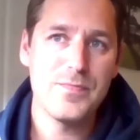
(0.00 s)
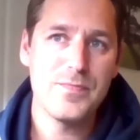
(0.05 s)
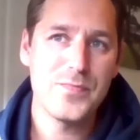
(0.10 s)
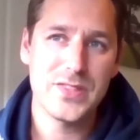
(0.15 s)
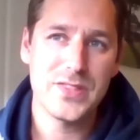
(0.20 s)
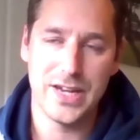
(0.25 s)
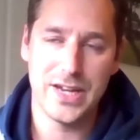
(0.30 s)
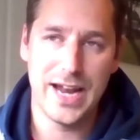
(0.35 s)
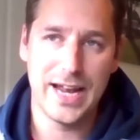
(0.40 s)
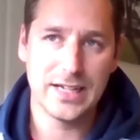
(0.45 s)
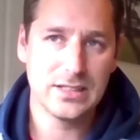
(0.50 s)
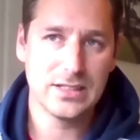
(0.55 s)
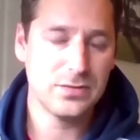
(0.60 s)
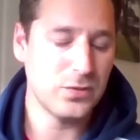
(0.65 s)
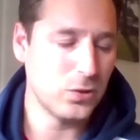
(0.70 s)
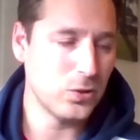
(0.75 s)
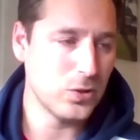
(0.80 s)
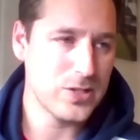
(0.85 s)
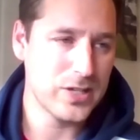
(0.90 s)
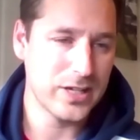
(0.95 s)
the next
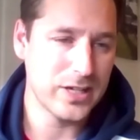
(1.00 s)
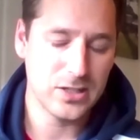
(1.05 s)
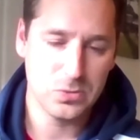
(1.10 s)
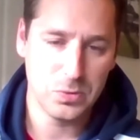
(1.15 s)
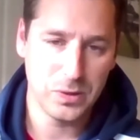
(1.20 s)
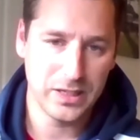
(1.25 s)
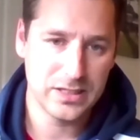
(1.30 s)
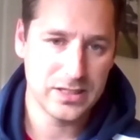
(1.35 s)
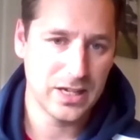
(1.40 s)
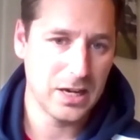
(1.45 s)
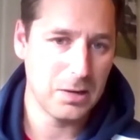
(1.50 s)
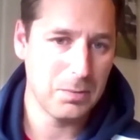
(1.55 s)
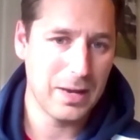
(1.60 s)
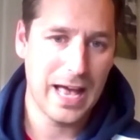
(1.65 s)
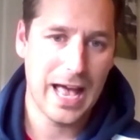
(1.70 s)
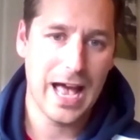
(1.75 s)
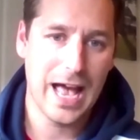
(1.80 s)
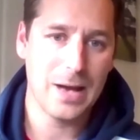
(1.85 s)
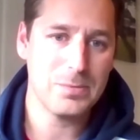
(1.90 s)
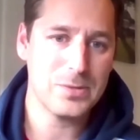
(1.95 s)
4-6 weeks are going to be
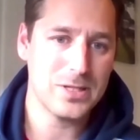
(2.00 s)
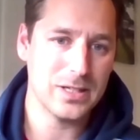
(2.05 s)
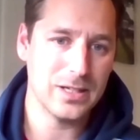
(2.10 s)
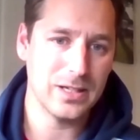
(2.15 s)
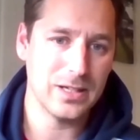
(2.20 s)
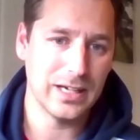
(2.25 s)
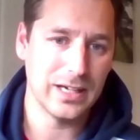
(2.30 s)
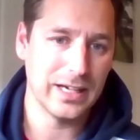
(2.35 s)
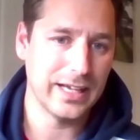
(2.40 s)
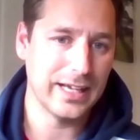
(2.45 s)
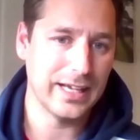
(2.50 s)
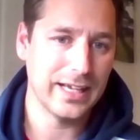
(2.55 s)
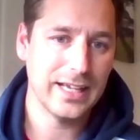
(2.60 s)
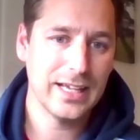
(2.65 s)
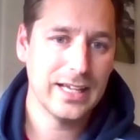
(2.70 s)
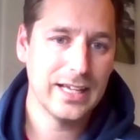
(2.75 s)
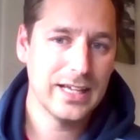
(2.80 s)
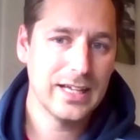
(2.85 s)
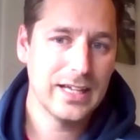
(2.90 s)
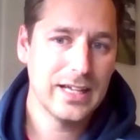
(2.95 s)
absolutely
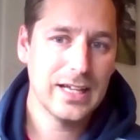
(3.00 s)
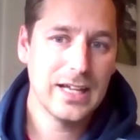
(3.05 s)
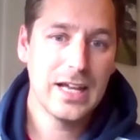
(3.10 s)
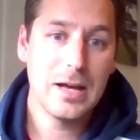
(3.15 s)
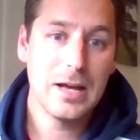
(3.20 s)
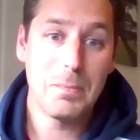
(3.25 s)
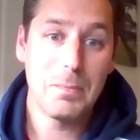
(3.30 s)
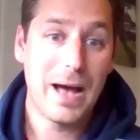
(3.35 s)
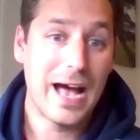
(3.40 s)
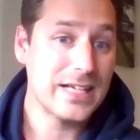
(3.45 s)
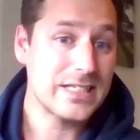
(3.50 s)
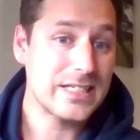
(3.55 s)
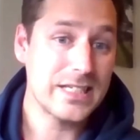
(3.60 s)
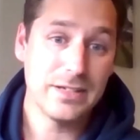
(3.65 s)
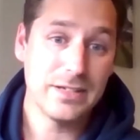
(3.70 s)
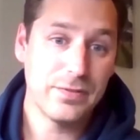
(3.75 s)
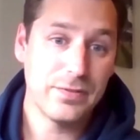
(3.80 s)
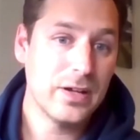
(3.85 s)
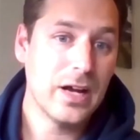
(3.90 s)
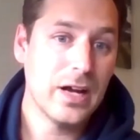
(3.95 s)

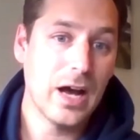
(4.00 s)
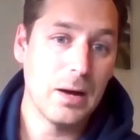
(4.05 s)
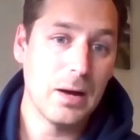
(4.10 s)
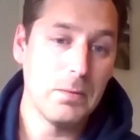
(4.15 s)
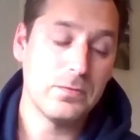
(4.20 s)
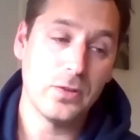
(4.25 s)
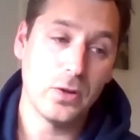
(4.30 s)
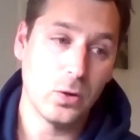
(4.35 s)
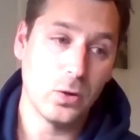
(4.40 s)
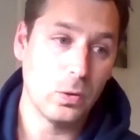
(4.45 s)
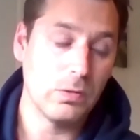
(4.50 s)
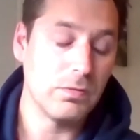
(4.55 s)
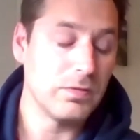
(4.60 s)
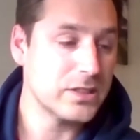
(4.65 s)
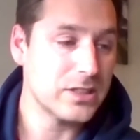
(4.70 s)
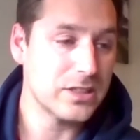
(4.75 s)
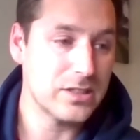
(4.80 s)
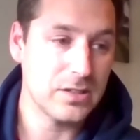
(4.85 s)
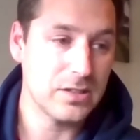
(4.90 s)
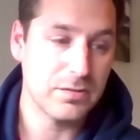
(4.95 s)
massive for all of
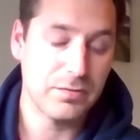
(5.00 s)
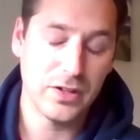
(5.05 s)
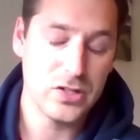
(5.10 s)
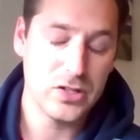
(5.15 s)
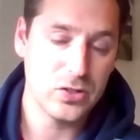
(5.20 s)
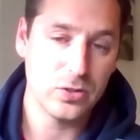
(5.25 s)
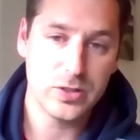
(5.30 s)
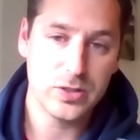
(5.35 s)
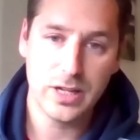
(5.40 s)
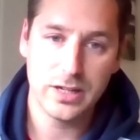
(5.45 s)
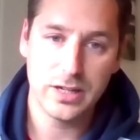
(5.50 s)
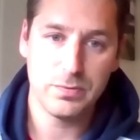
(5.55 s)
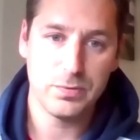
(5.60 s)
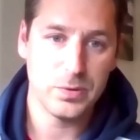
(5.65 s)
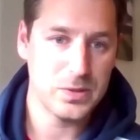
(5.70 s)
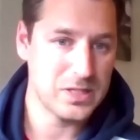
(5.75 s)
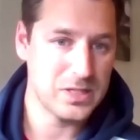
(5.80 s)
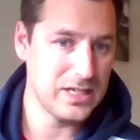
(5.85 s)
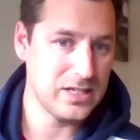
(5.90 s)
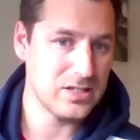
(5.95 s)
us as officials, kind of for
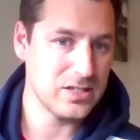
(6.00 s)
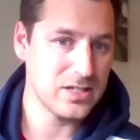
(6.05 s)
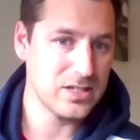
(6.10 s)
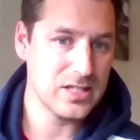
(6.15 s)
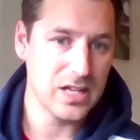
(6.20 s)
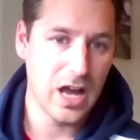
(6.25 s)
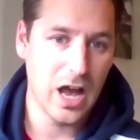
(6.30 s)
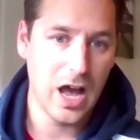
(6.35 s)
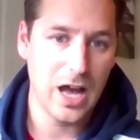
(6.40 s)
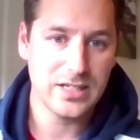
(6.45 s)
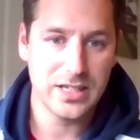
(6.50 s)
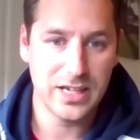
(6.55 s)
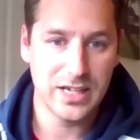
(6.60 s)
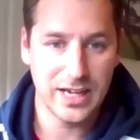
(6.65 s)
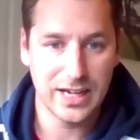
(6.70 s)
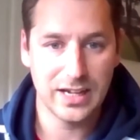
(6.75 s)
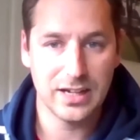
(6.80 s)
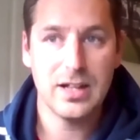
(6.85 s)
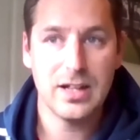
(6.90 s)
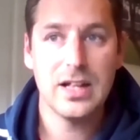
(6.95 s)
the season
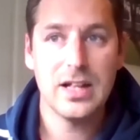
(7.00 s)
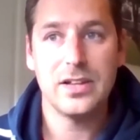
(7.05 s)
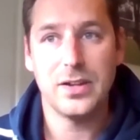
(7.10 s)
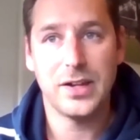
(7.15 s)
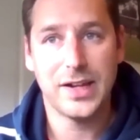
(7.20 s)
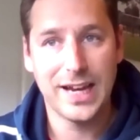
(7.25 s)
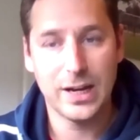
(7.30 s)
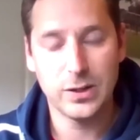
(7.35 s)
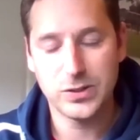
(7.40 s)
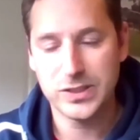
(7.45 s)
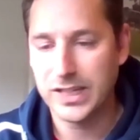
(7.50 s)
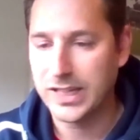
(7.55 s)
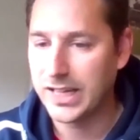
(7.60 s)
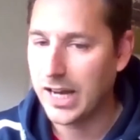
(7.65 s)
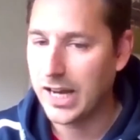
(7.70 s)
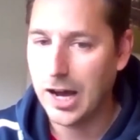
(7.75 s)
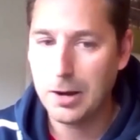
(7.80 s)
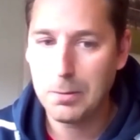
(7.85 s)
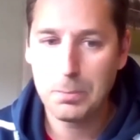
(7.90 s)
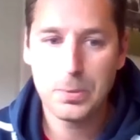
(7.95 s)
starting. The Celtic
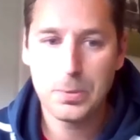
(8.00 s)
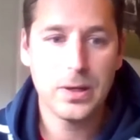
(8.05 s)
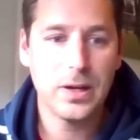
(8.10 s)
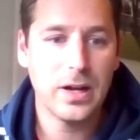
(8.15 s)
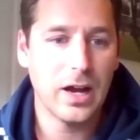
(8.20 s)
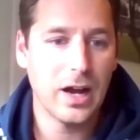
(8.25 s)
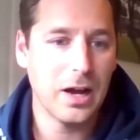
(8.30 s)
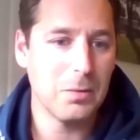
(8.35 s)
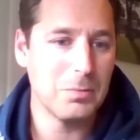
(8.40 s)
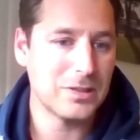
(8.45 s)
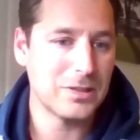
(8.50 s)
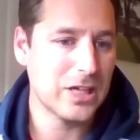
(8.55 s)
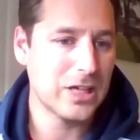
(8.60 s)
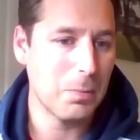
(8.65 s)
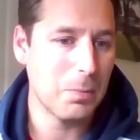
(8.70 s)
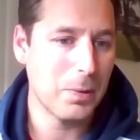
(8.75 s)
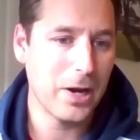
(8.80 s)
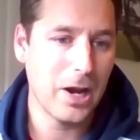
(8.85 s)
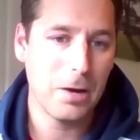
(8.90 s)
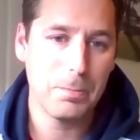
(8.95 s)
Cup is
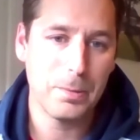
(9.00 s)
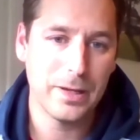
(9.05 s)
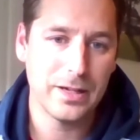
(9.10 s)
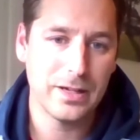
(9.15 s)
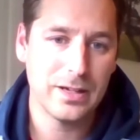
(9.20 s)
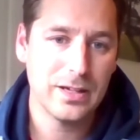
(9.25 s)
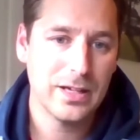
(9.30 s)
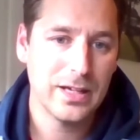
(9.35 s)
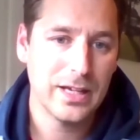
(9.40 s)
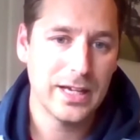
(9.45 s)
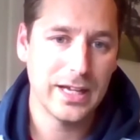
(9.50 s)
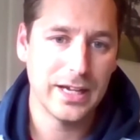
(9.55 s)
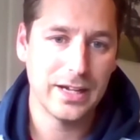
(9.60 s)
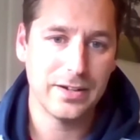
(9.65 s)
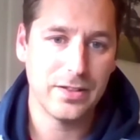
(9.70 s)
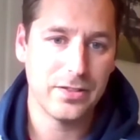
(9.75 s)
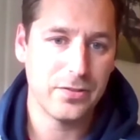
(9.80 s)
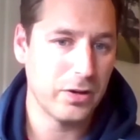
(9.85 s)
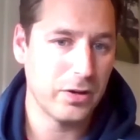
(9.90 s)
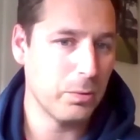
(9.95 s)
coming up in
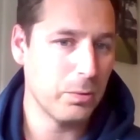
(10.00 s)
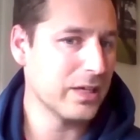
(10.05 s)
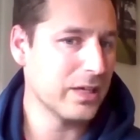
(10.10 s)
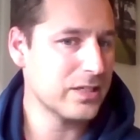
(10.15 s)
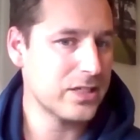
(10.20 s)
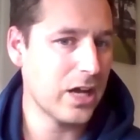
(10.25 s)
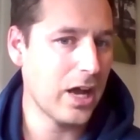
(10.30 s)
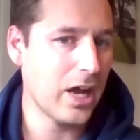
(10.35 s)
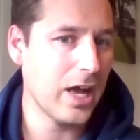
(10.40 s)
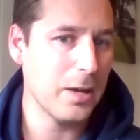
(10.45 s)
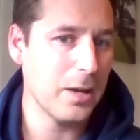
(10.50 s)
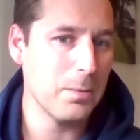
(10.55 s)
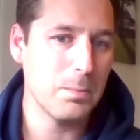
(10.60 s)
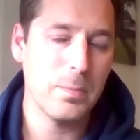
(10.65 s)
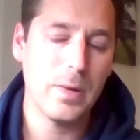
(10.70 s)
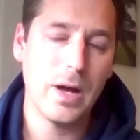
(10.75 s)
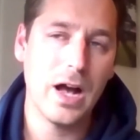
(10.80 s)
3 weeks' time.